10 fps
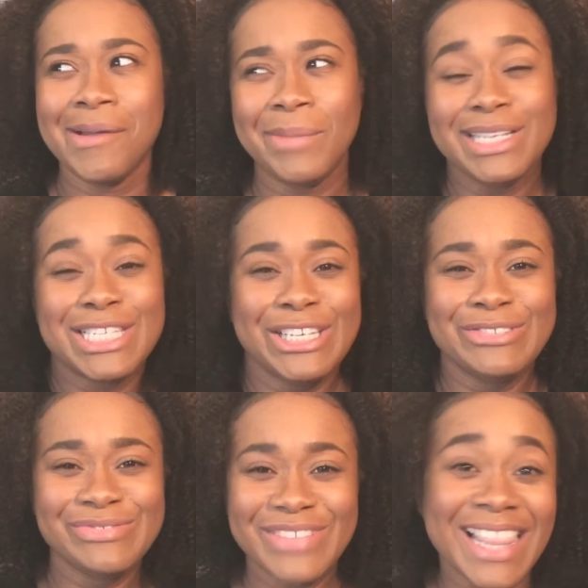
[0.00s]
But it's cute,
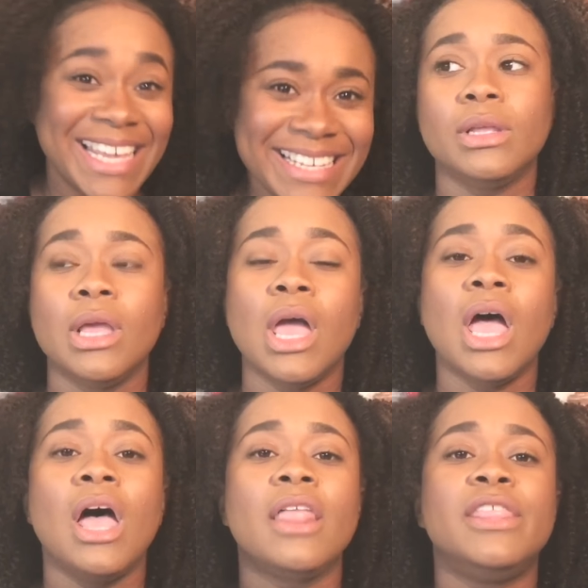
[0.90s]
I like it.
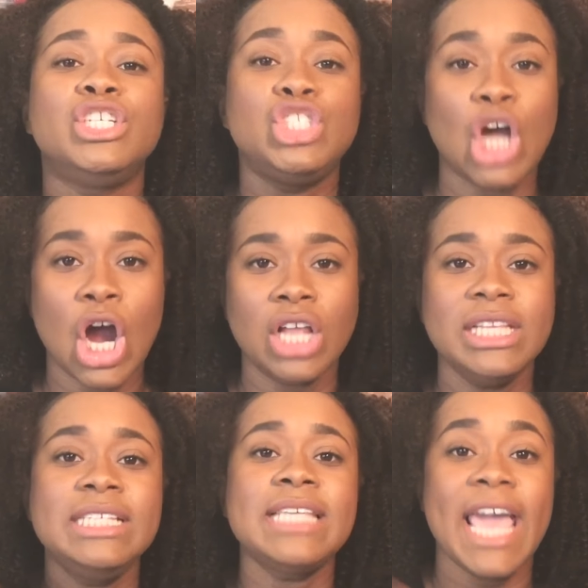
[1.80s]
The
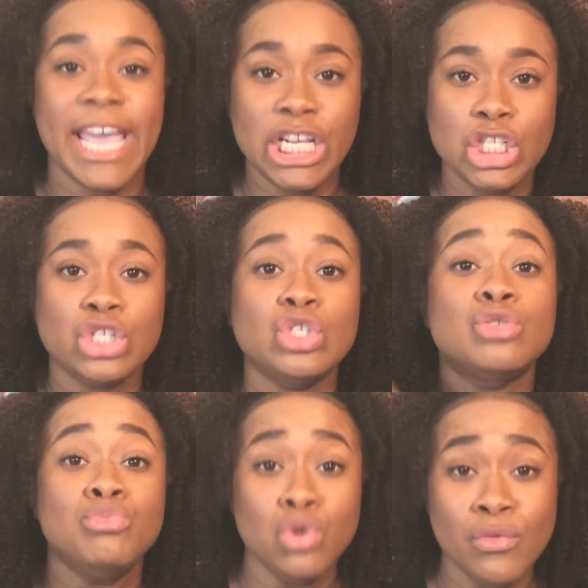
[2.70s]
Charlie's
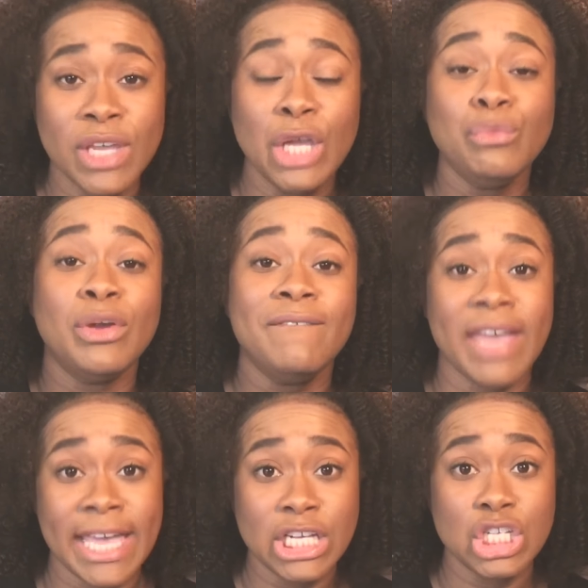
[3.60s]
Angels movie
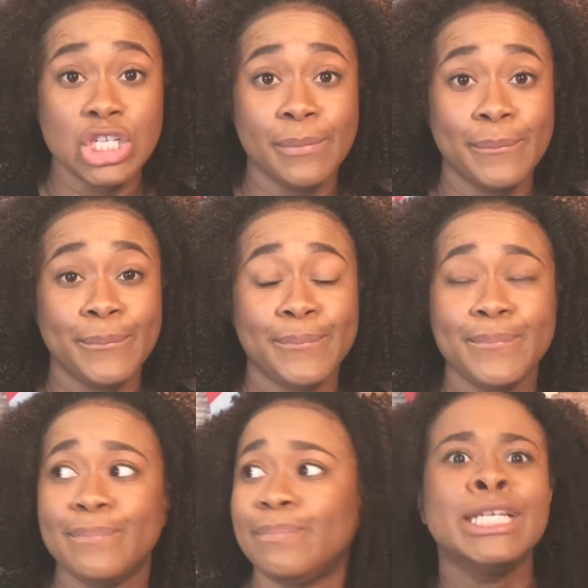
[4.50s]
Revenge.
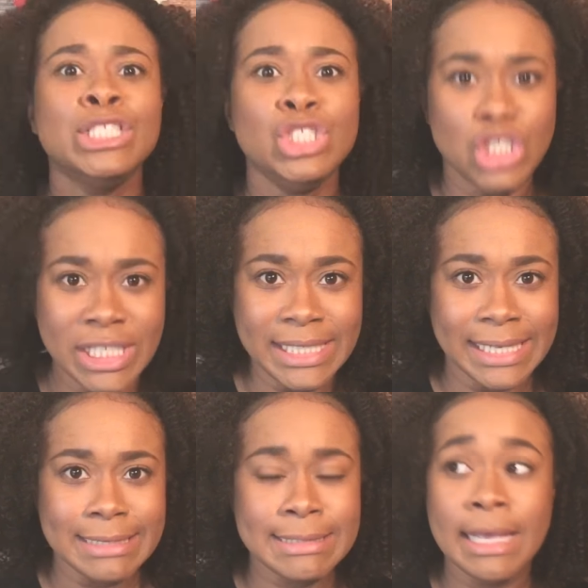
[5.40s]

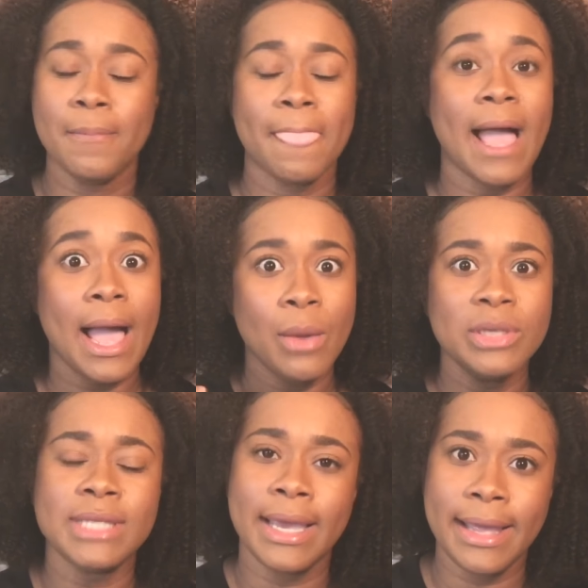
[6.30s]
Genius. I
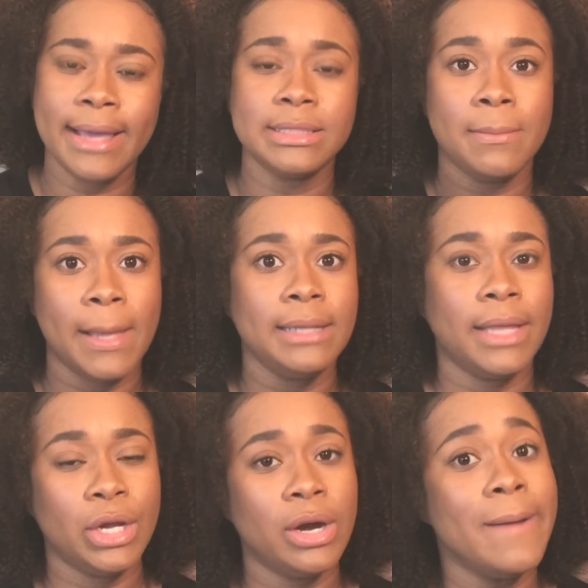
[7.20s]
wish I had had somebody
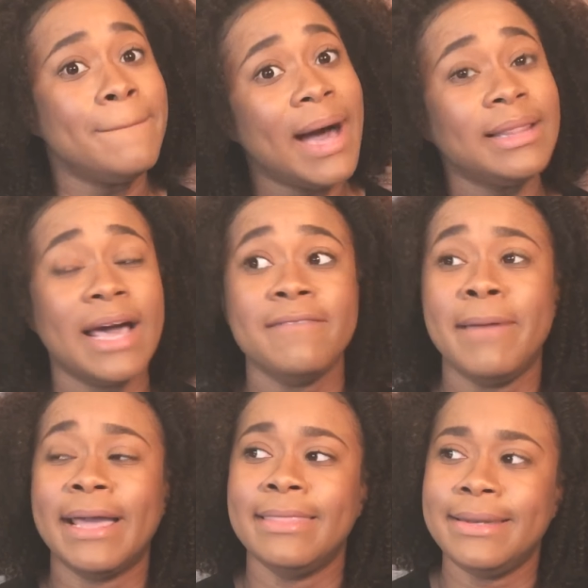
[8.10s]
like her in my life
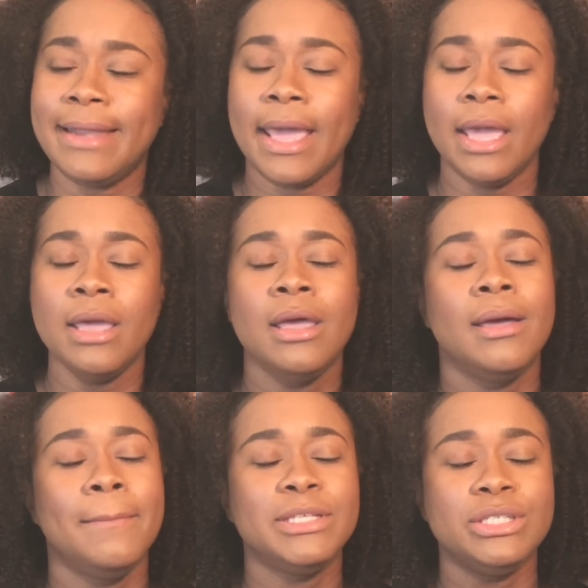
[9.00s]
back in the day.
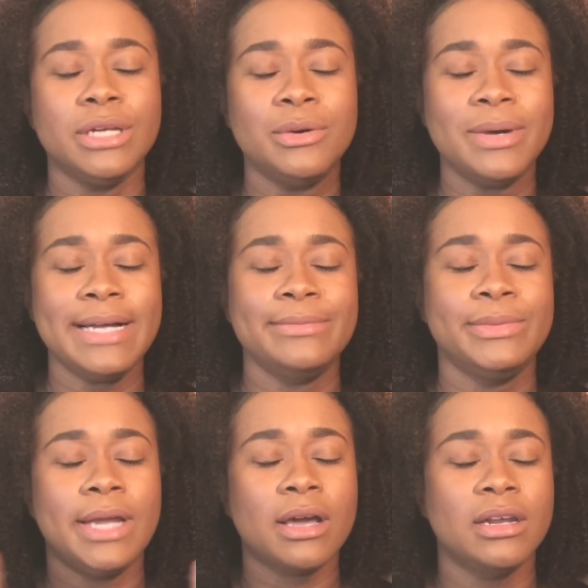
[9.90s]
But you know what?
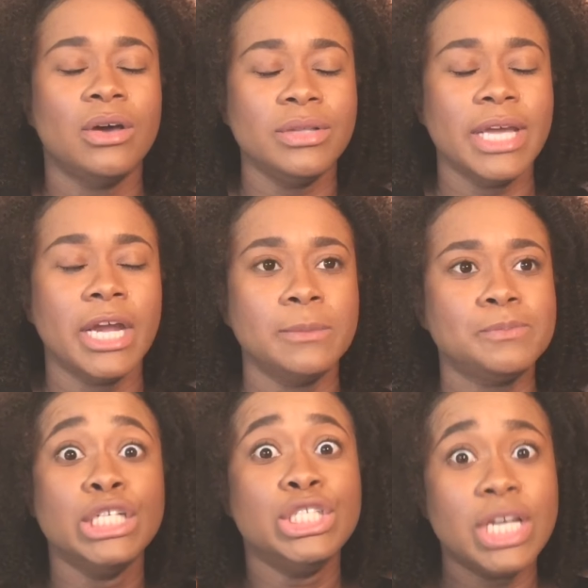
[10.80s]
We're not gonna go there.
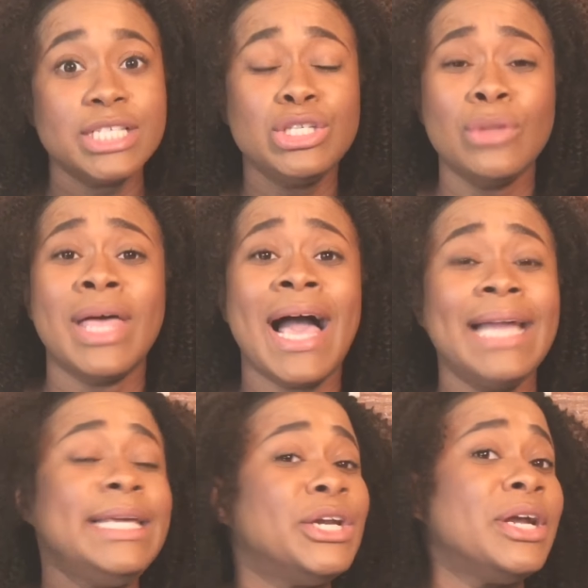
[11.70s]
Just know that I
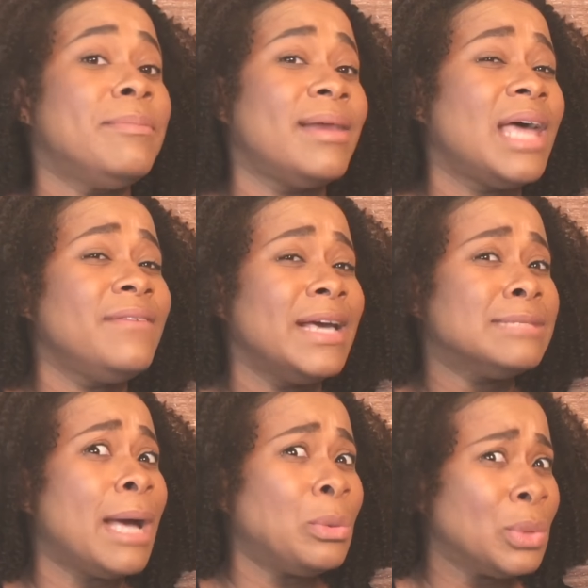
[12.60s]
need her in my life
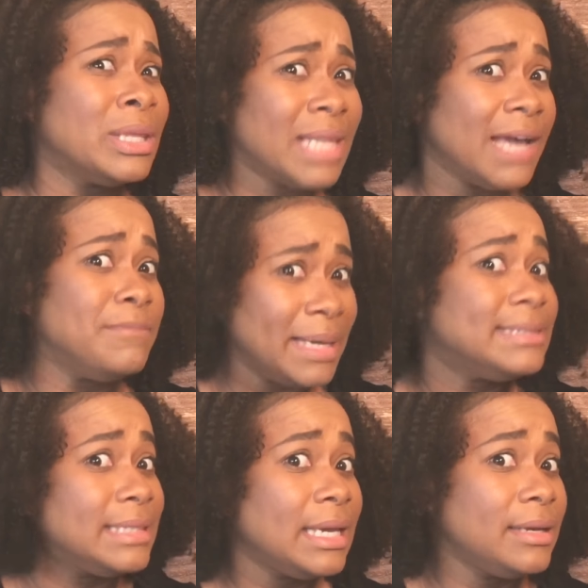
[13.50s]
as my real life
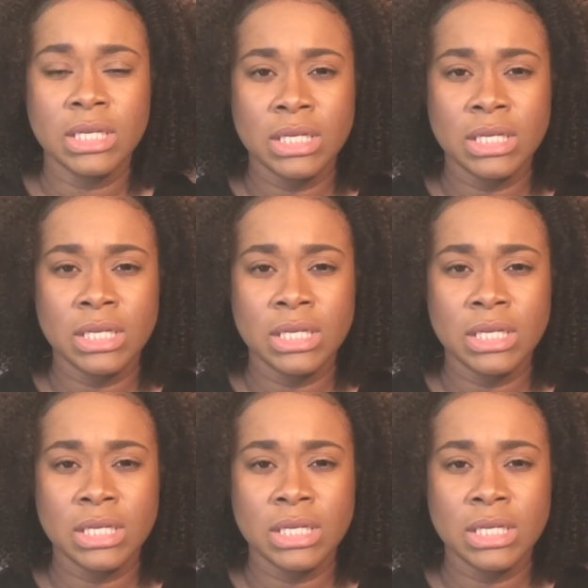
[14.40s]
bestie.